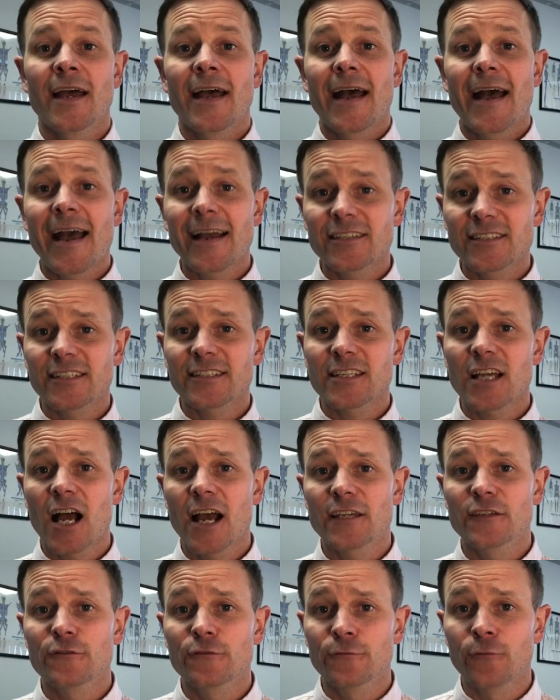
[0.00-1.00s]

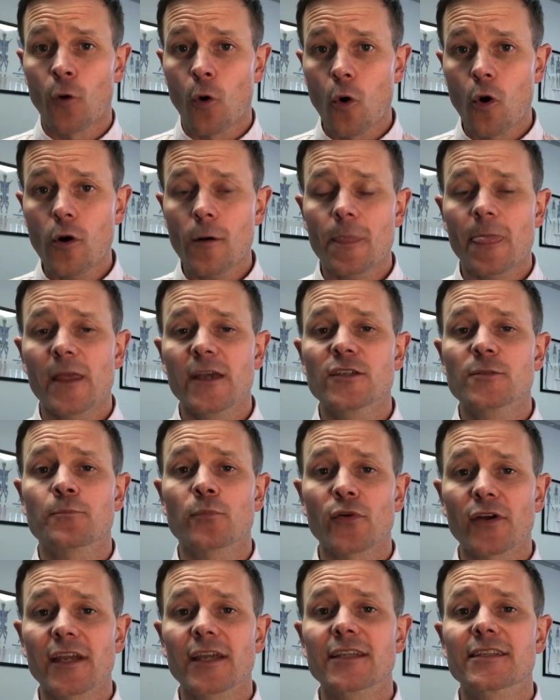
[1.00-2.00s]
Exercise 4 is
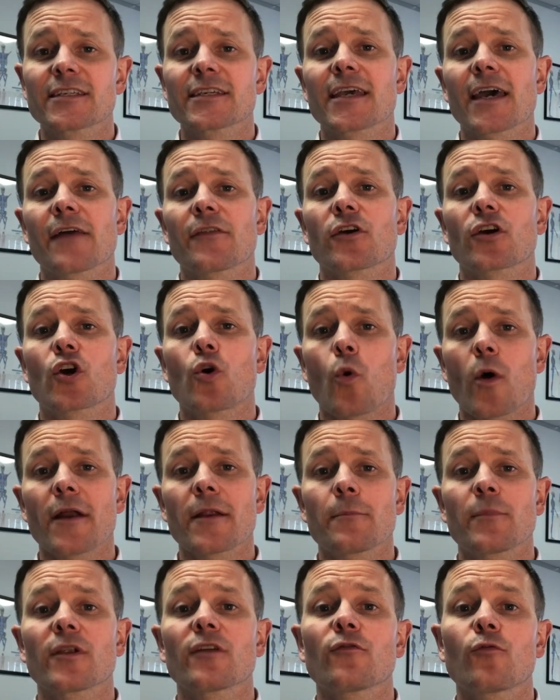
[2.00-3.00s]
bringing together quite
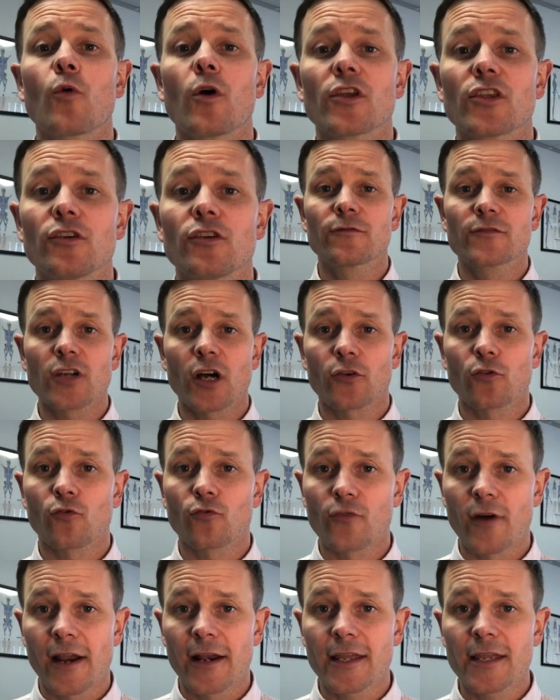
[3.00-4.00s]
a bit of what done
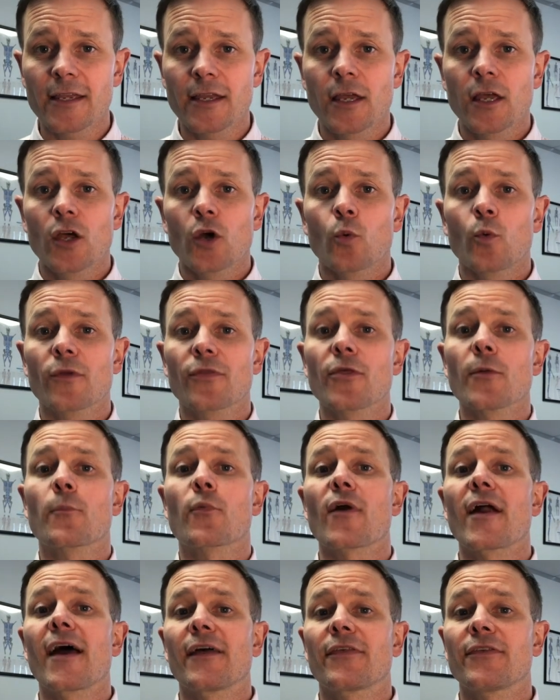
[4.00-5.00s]
already with the
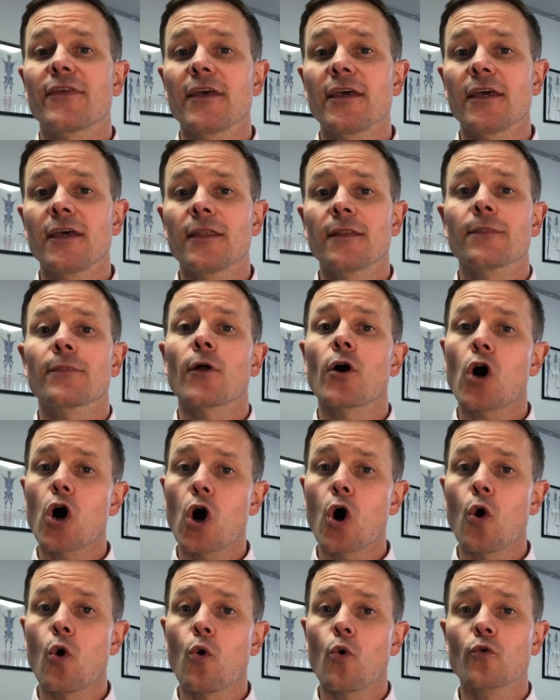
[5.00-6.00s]
breath in, the
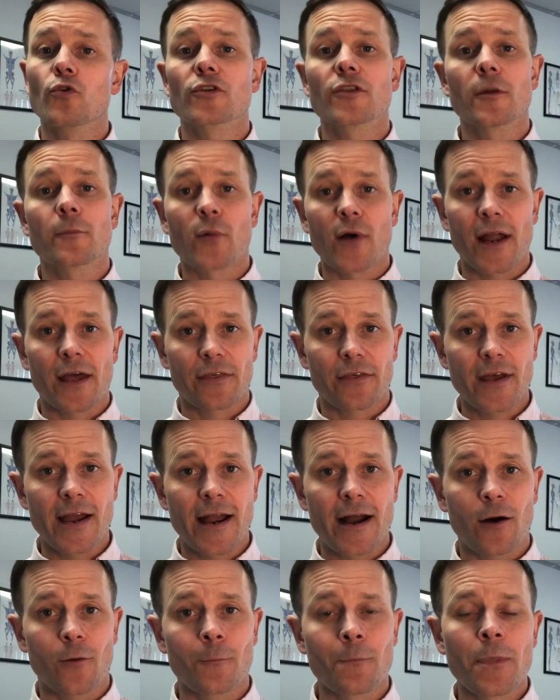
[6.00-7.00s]
hold, and the breath
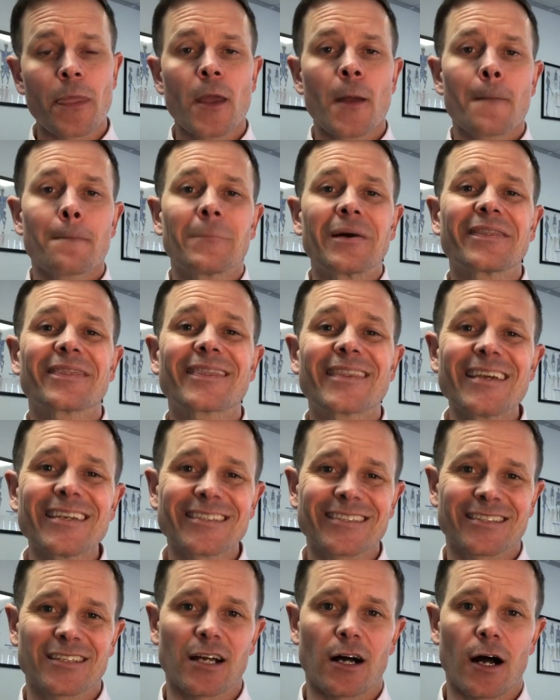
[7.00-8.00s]
out. But
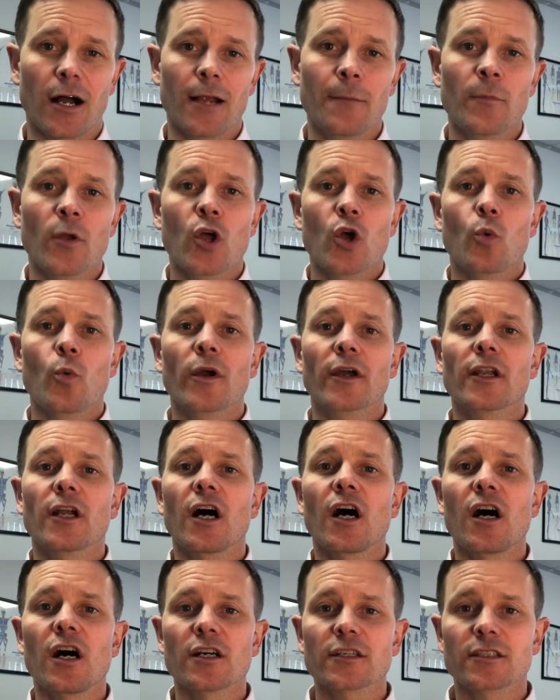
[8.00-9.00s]
this time, we're going to
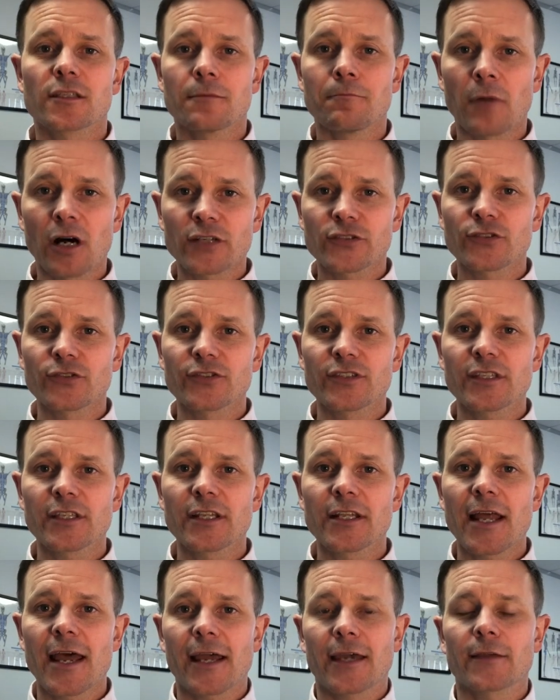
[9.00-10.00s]
ask the muscles in the
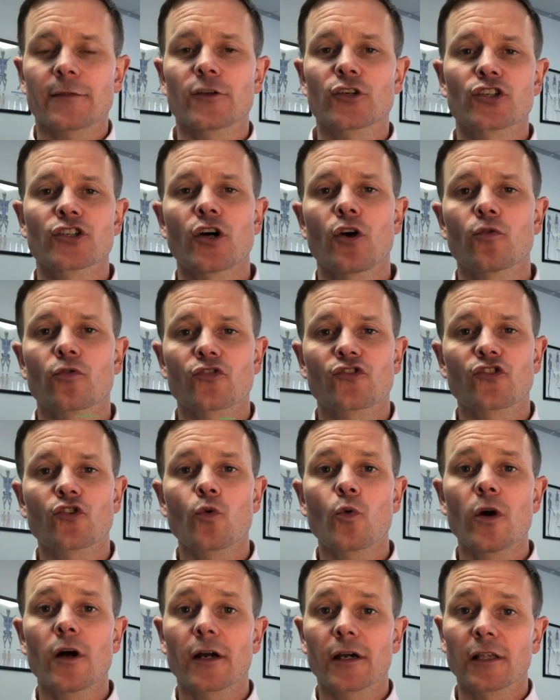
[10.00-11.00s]
neck and the shoulders to
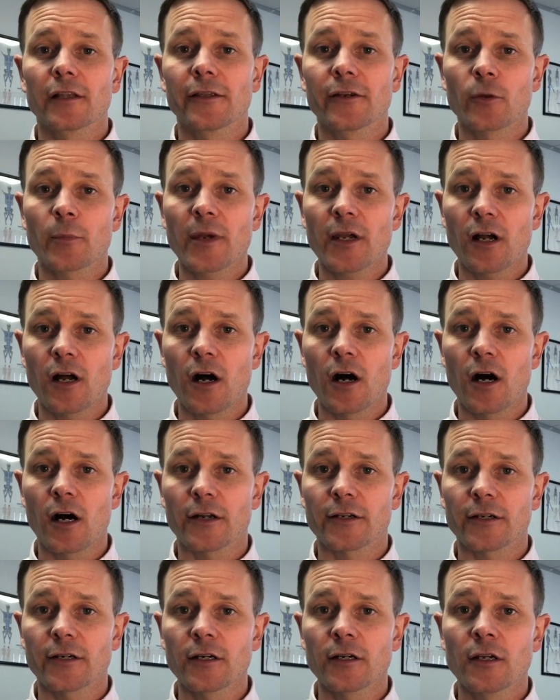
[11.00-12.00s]
work a little bit
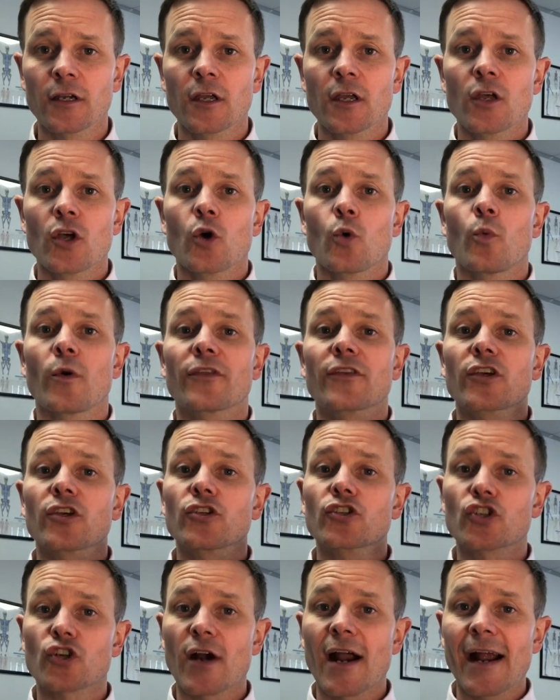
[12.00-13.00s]
harder with
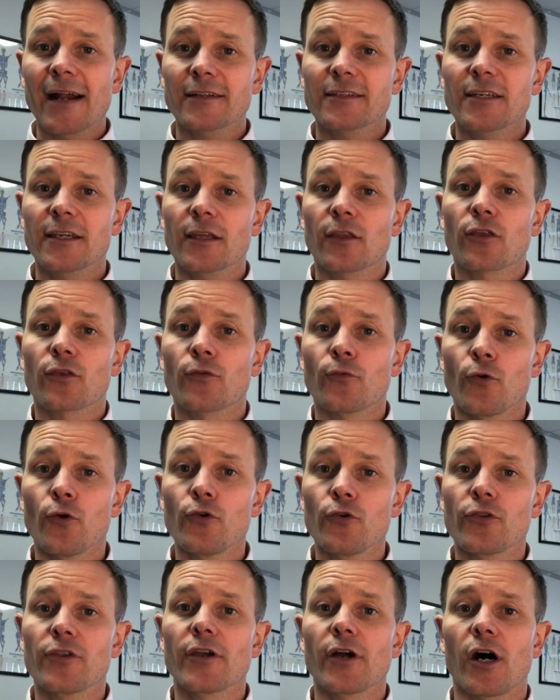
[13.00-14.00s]
contracting
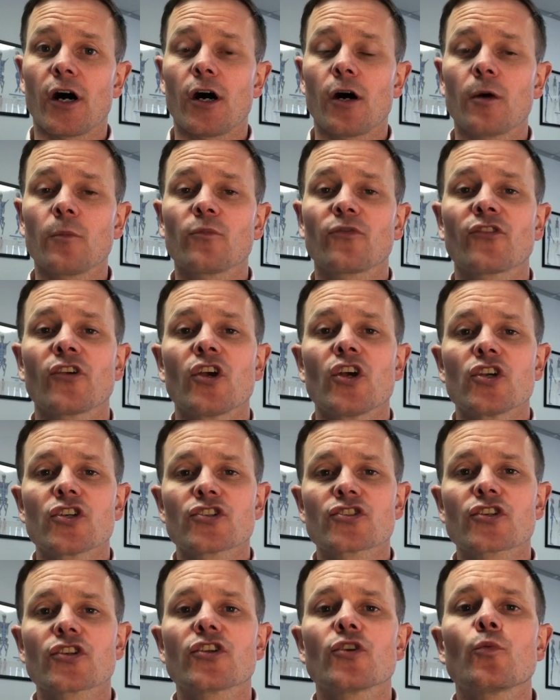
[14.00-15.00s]
through the arms
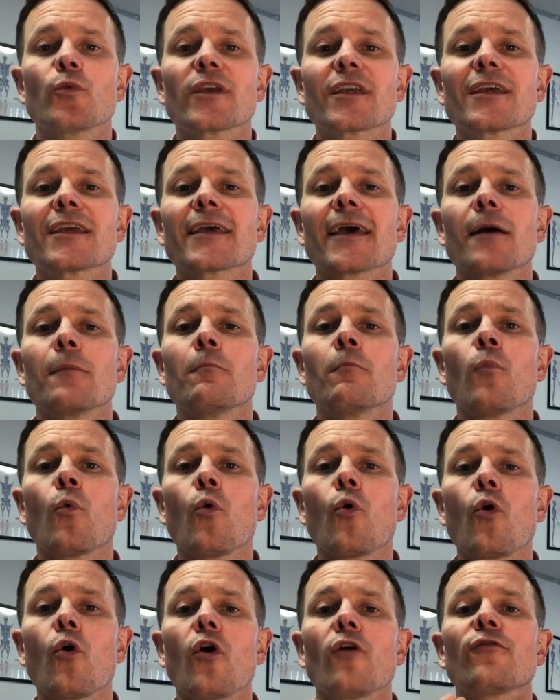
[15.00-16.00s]
so that we can get
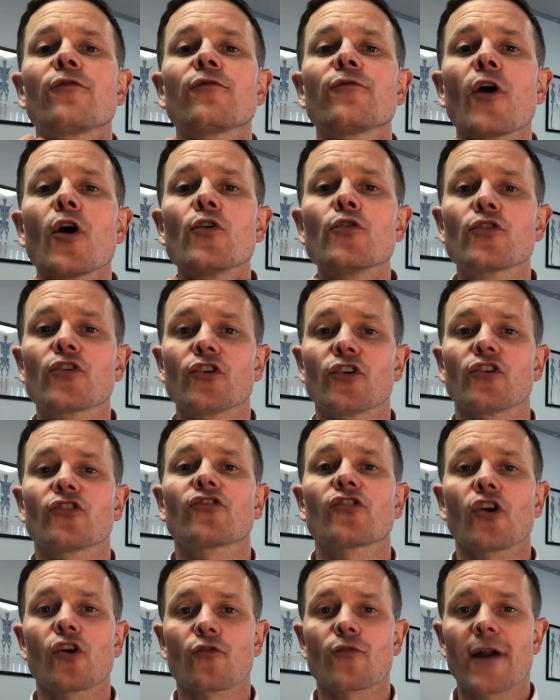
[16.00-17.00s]
more
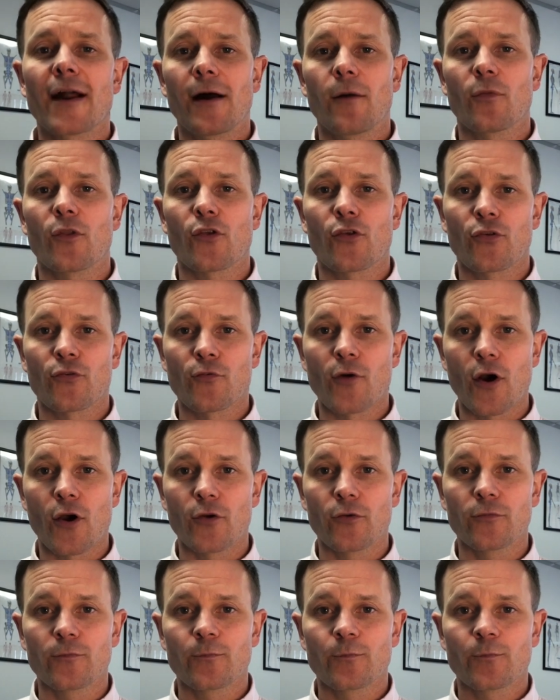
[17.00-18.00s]
focus around the throat.